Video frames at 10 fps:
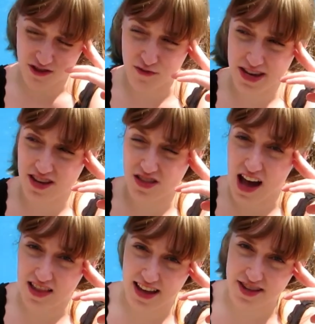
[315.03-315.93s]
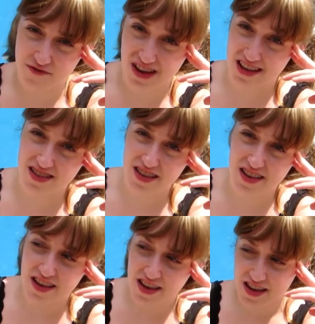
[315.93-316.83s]
be a lot less risk
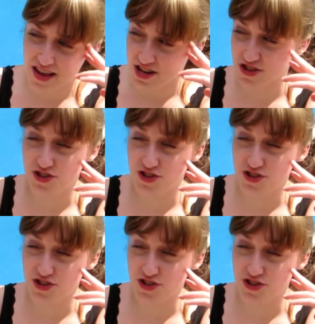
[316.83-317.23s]
to